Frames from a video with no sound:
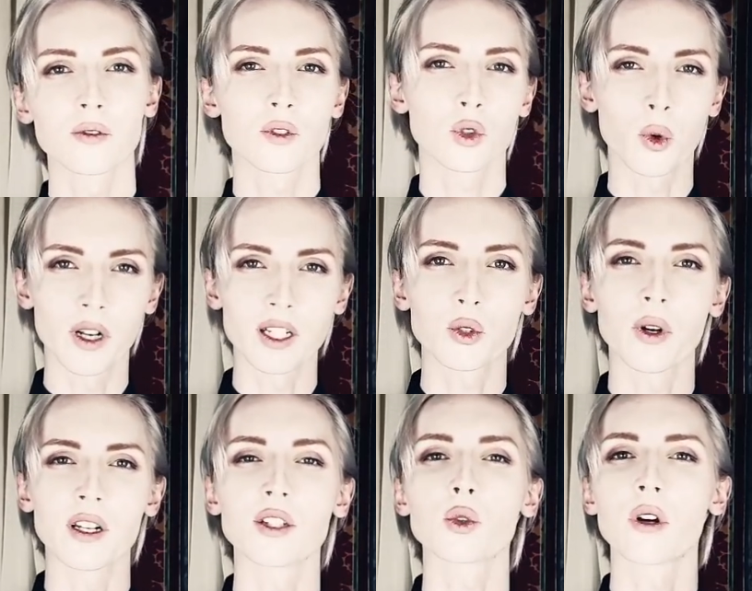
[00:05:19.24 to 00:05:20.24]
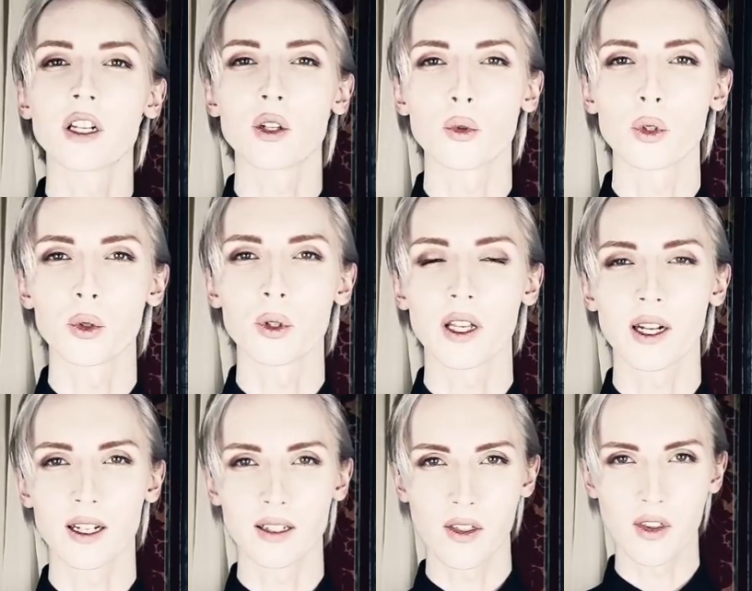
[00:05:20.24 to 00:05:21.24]
20-20-20 rule and
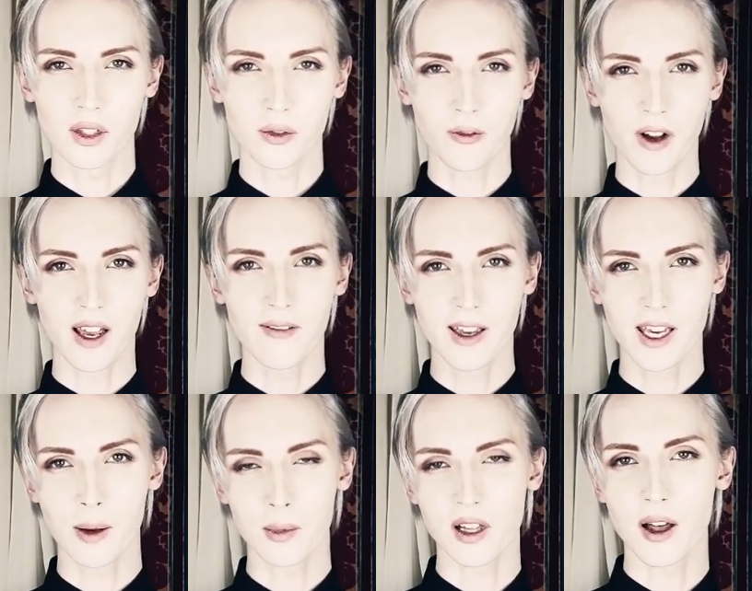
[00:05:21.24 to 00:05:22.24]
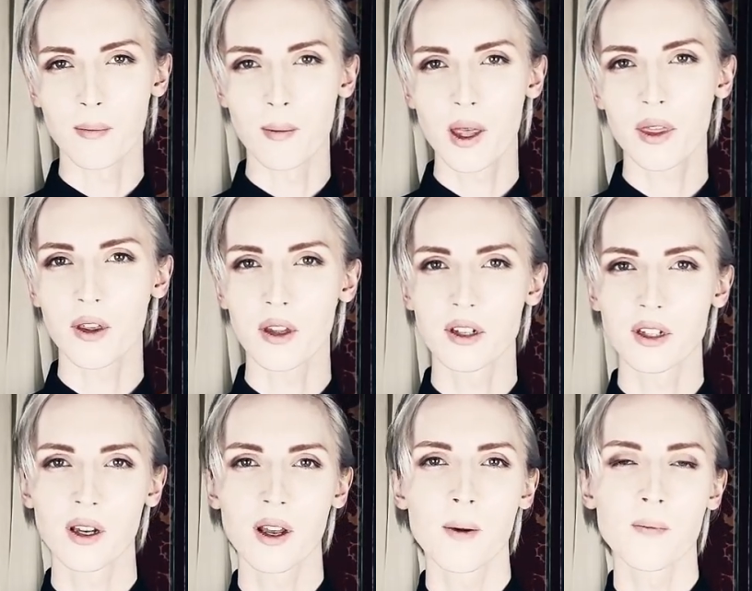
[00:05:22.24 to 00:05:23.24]
I did this 5 a.m. club method
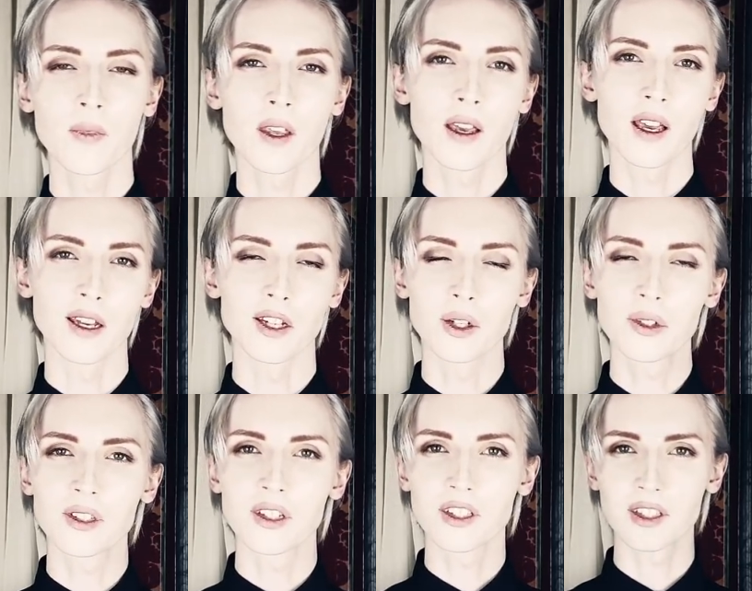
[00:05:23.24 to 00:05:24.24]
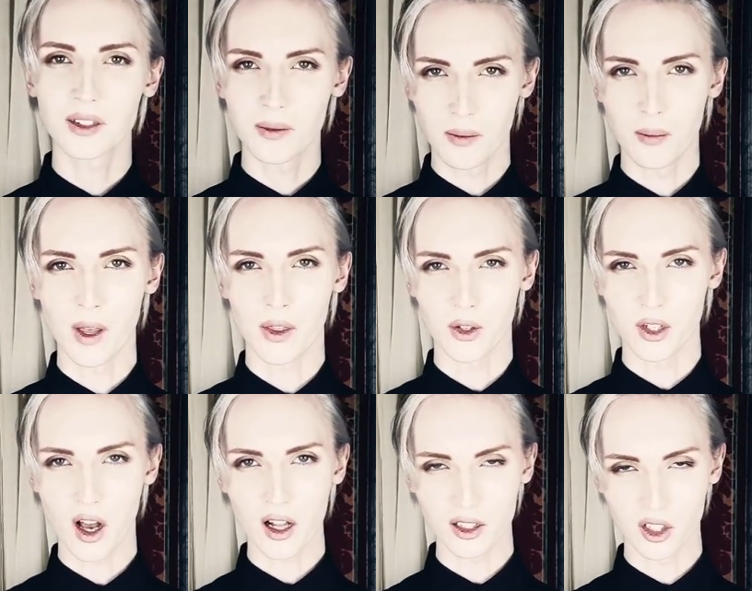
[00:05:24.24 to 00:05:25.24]
and used his
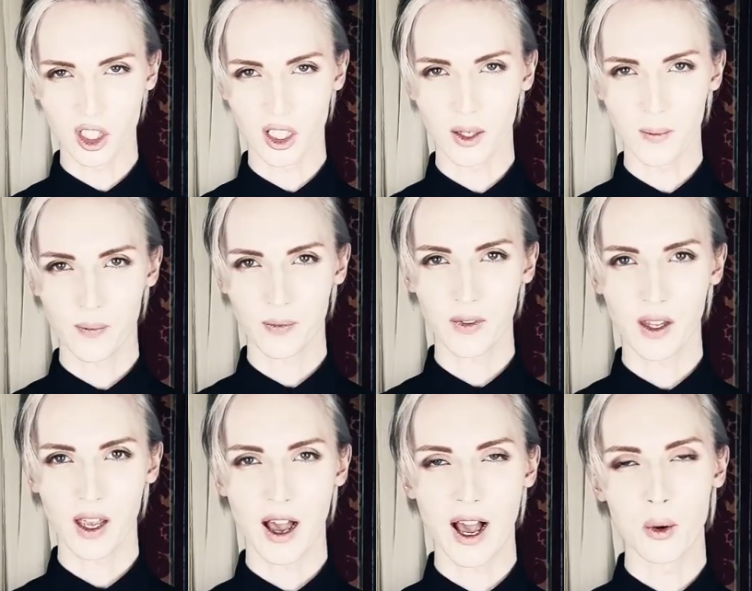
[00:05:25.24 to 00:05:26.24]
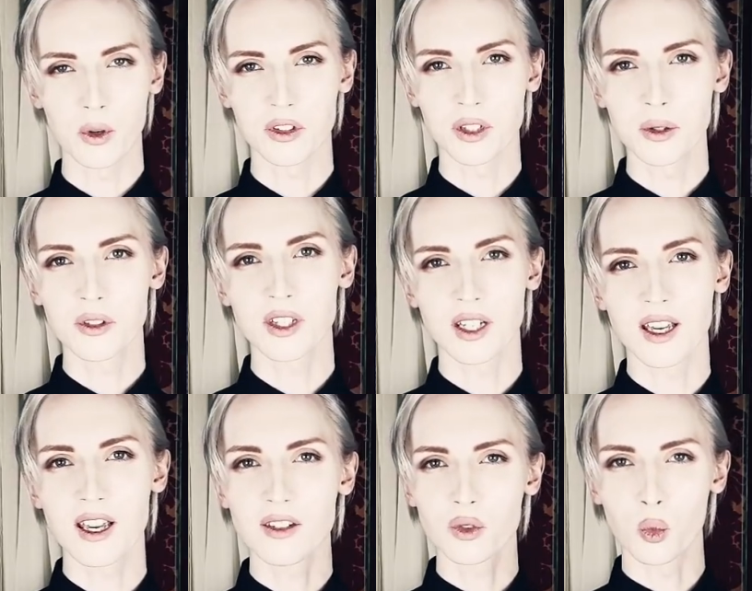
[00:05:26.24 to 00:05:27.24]
methodology, I was using
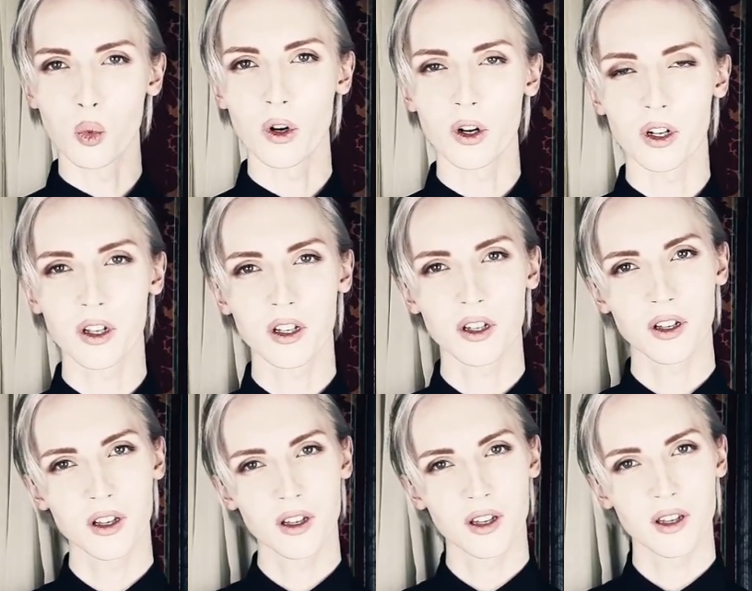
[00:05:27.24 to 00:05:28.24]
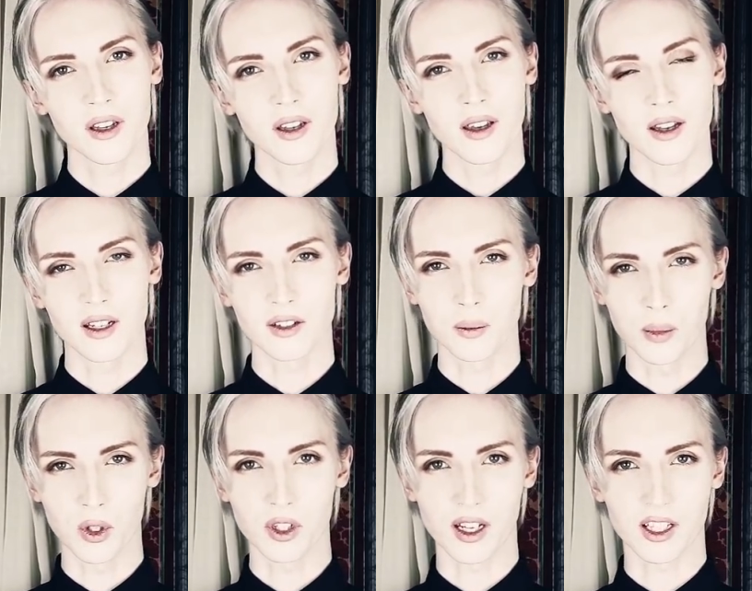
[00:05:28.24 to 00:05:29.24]
his work and his
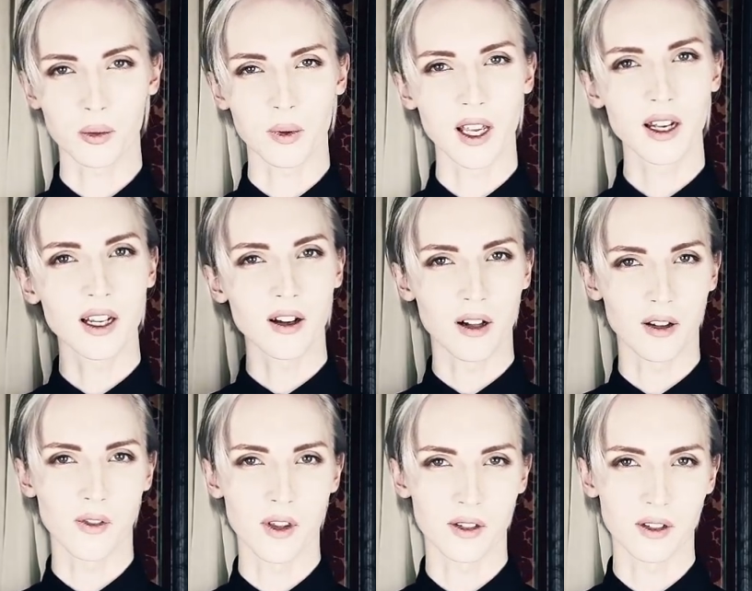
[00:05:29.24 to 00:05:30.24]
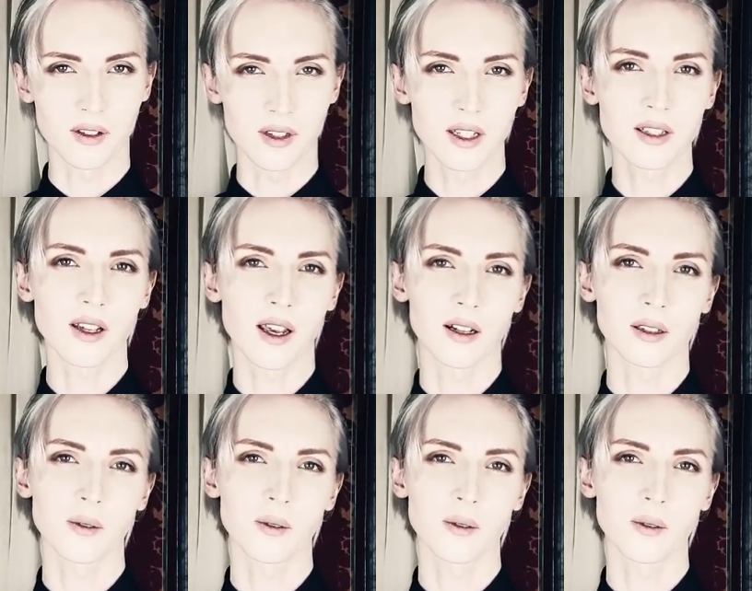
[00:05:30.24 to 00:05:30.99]
book explaining all of this in detail